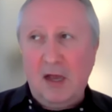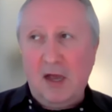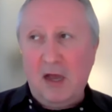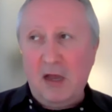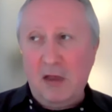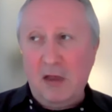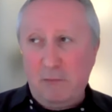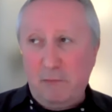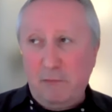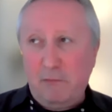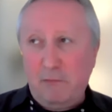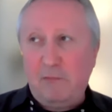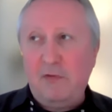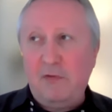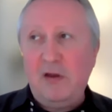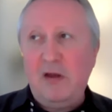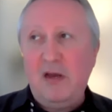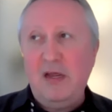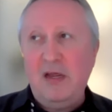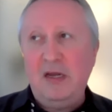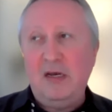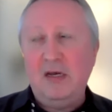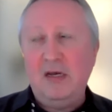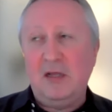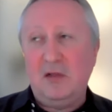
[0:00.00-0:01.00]
I have a
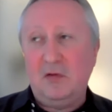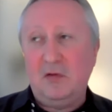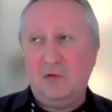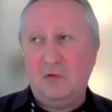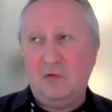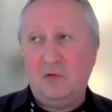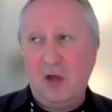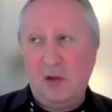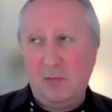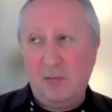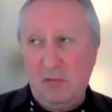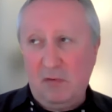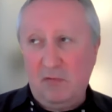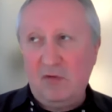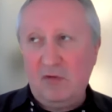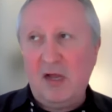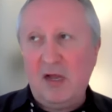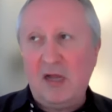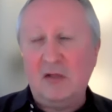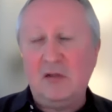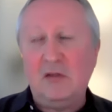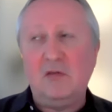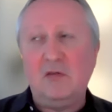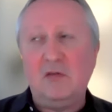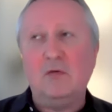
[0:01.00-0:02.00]
feeling that some of
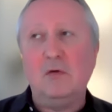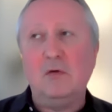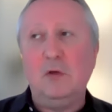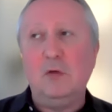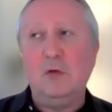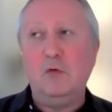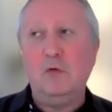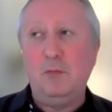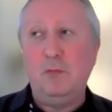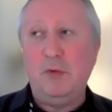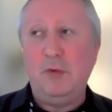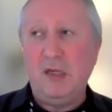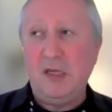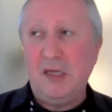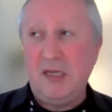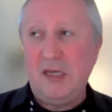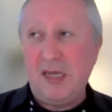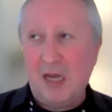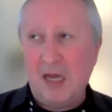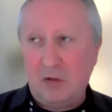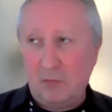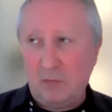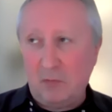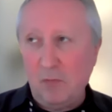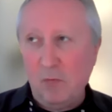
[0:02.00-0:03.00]
that is going to be
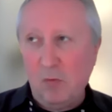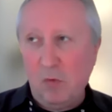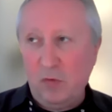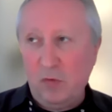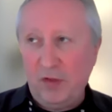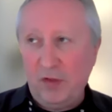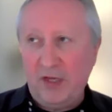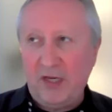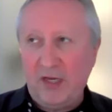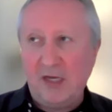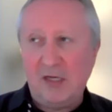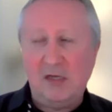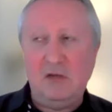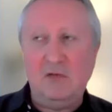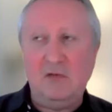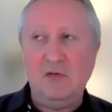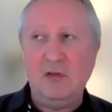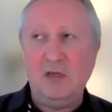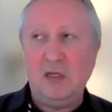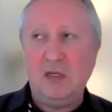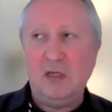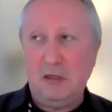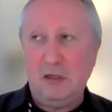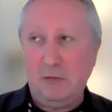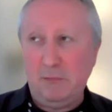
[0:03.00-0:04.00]
yet more
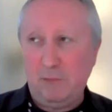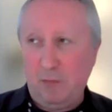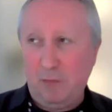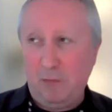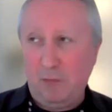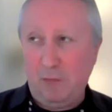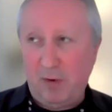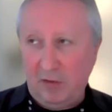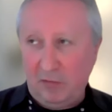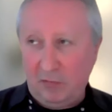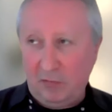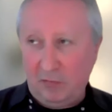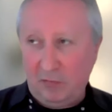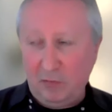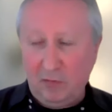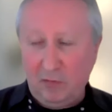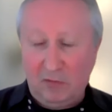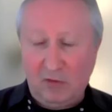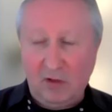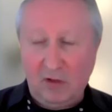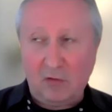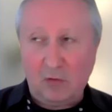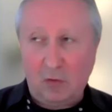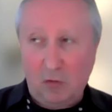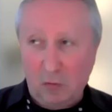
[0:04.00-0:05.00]
negativity for places
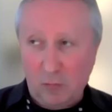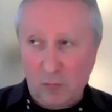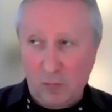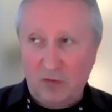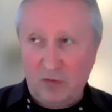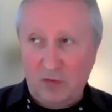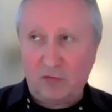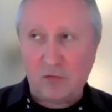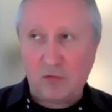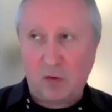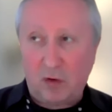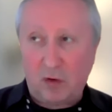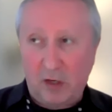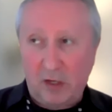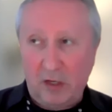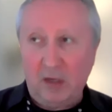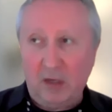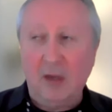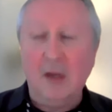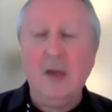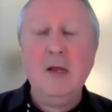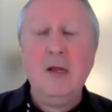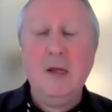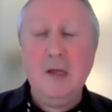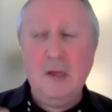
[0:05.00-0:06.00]
that are really
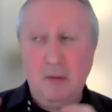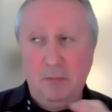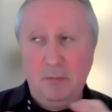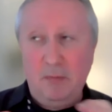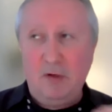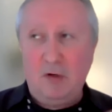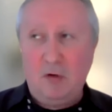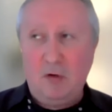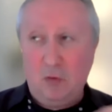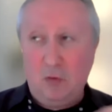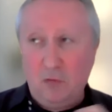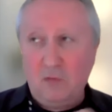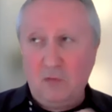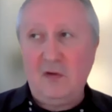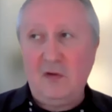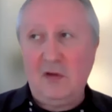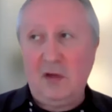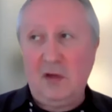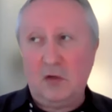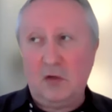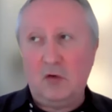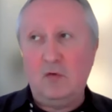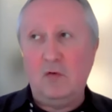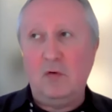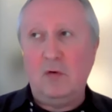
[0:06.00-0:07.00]
struggling because
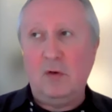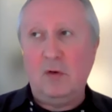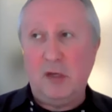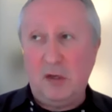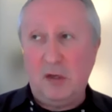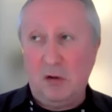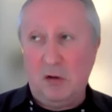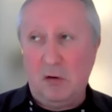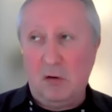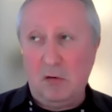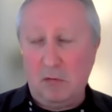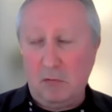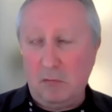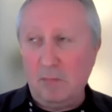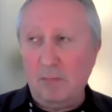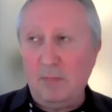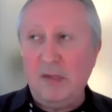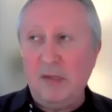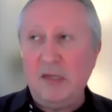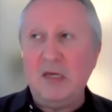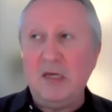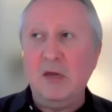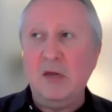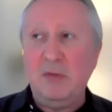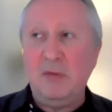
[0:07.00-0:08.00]
they actually are
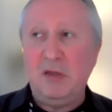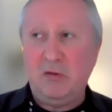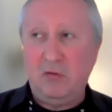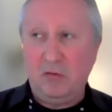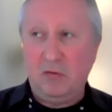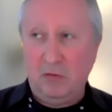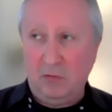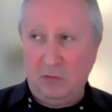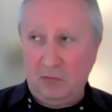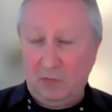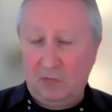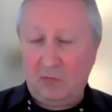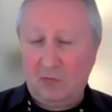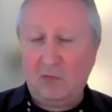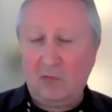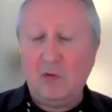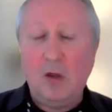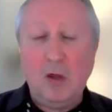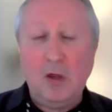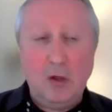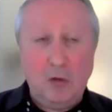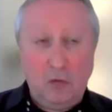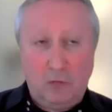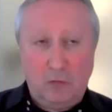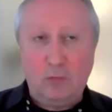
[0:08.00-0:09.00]
big emitters
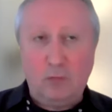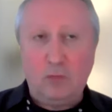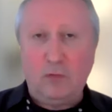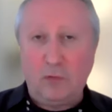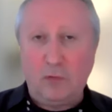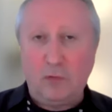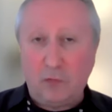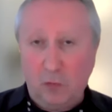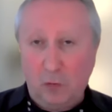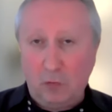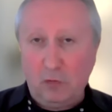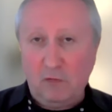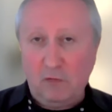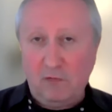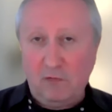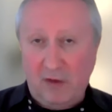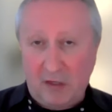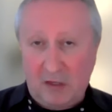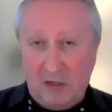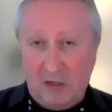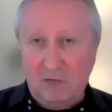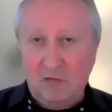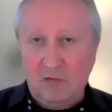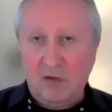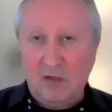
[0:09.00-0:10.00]
through the sort of
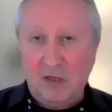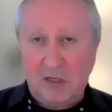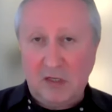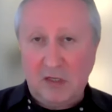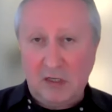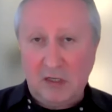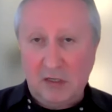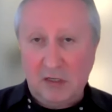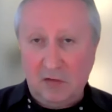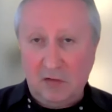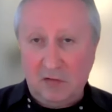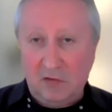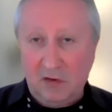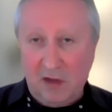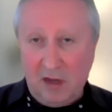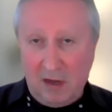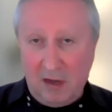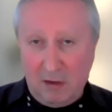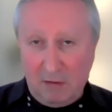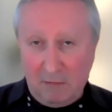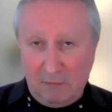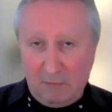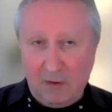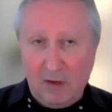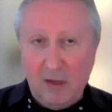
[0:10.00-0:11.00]
activity that they
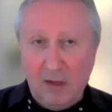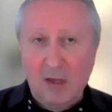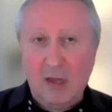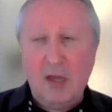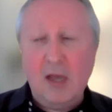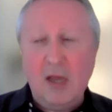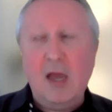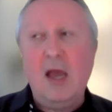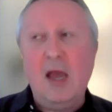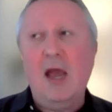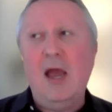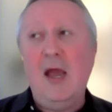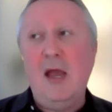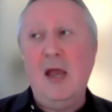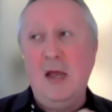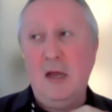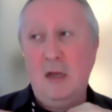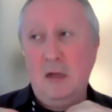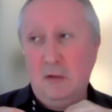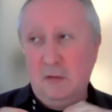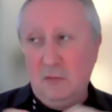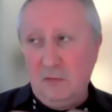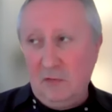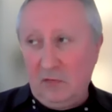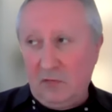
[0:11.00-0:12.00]
have.
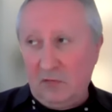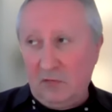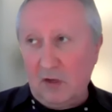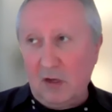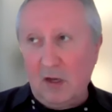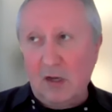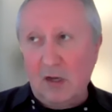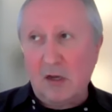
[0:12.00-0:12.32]
And